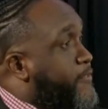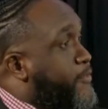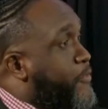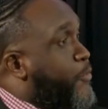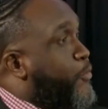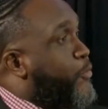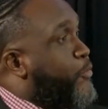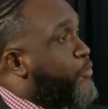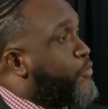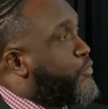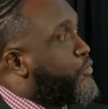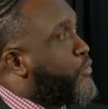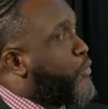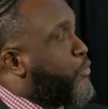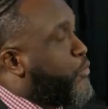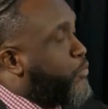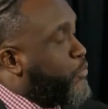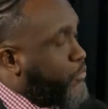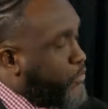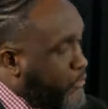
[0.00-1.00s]

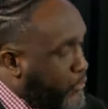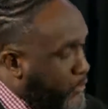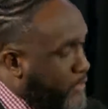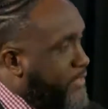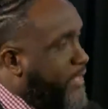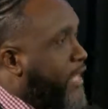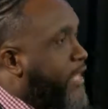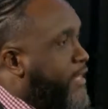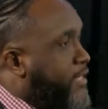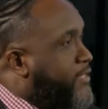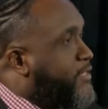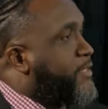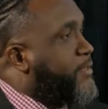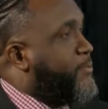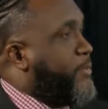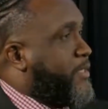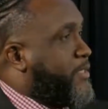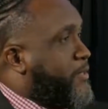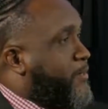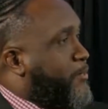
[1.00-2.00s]
So tell us a
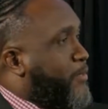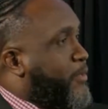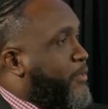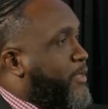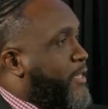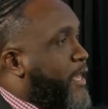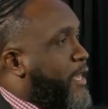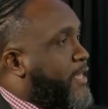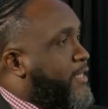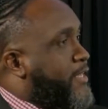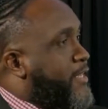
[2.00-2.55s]
bit about that.